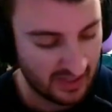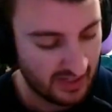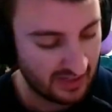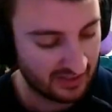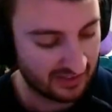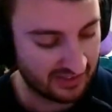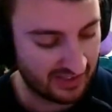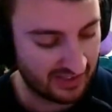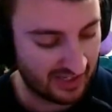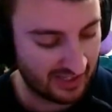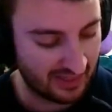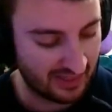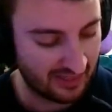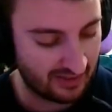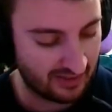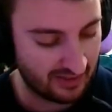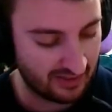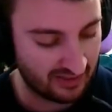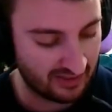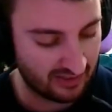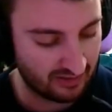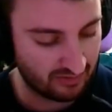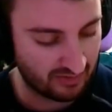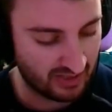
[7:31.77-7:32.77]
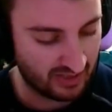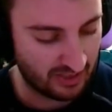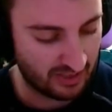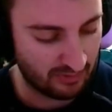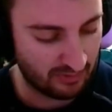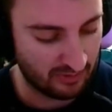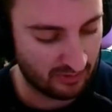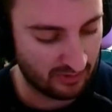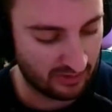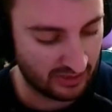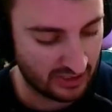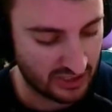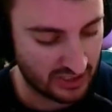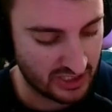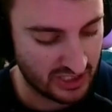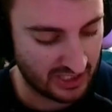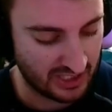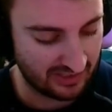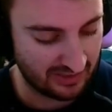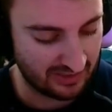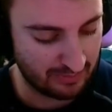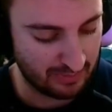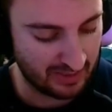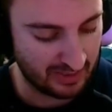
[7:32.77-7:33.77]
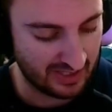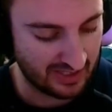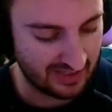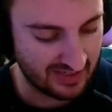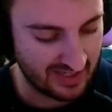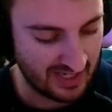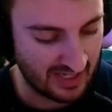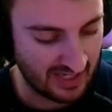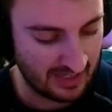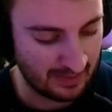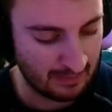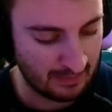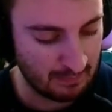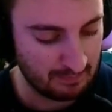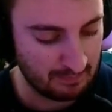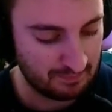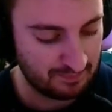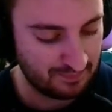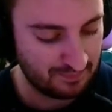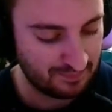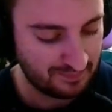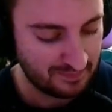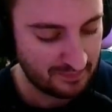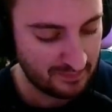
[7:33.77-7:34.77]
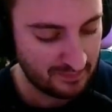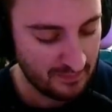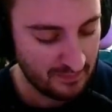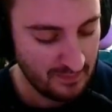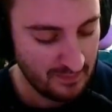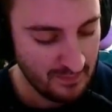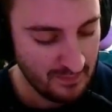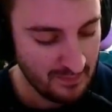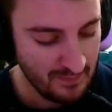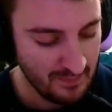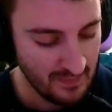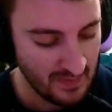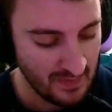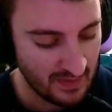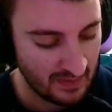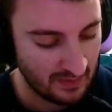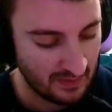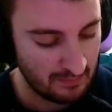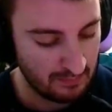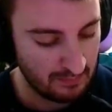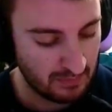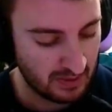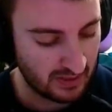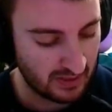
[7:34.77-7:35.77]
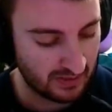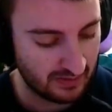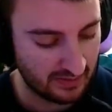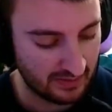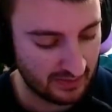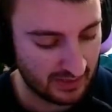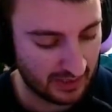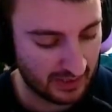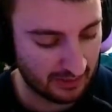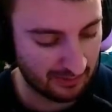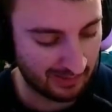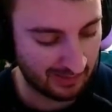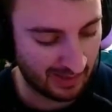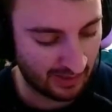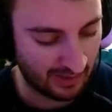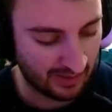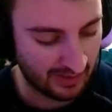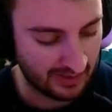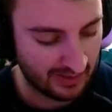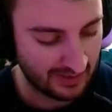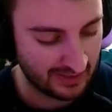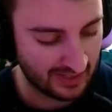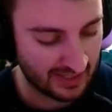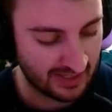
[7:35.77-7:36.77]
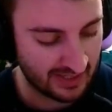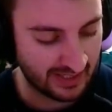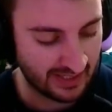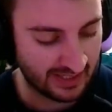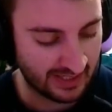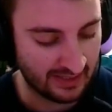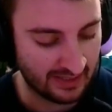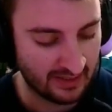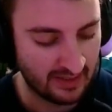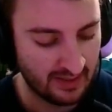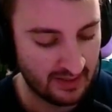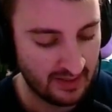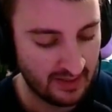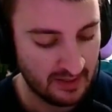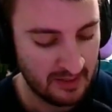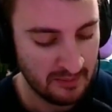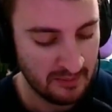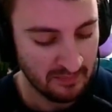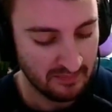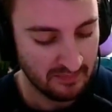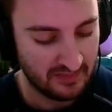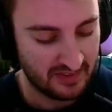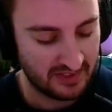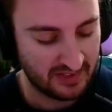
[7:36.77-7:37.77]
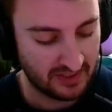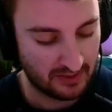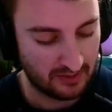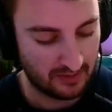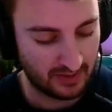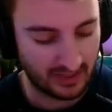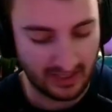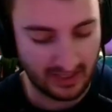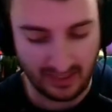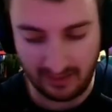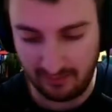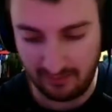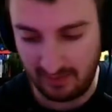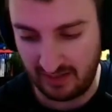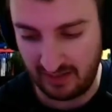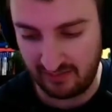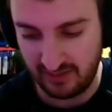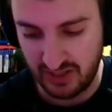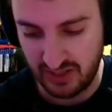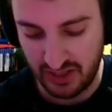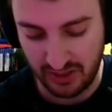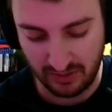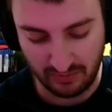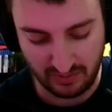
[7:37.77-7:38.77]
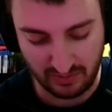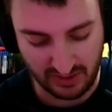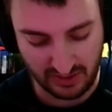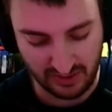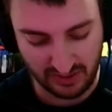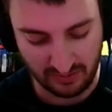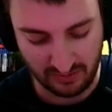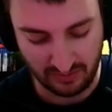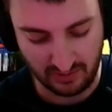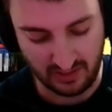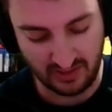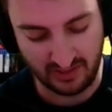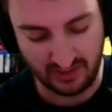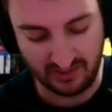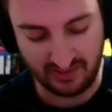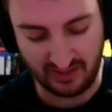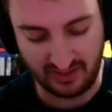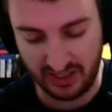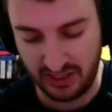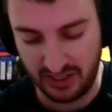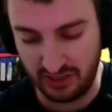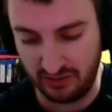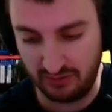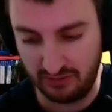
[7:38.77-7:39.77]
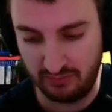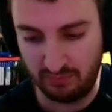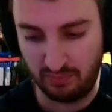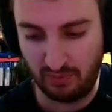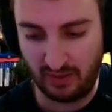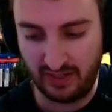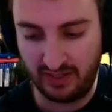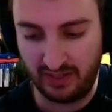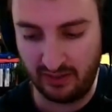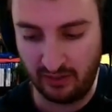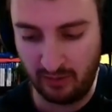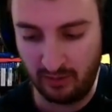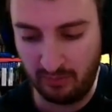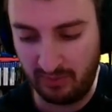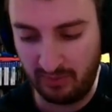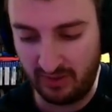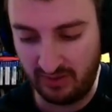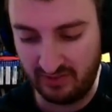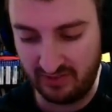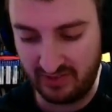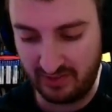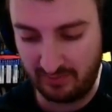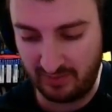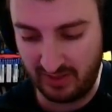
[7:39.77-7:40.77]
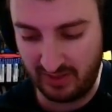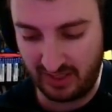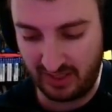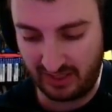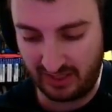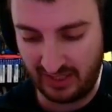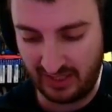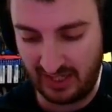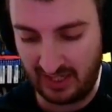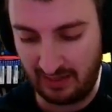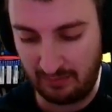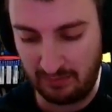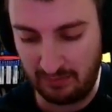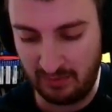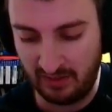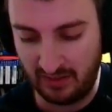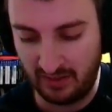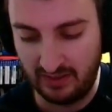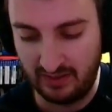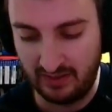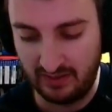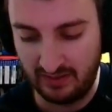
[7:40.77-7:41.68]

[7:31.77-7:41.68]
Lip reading: because I thought this one had a really good chance at being a 10. But here we are, got an 8. So again, I'm not even sure what to do with this. I should break it open or something like that, but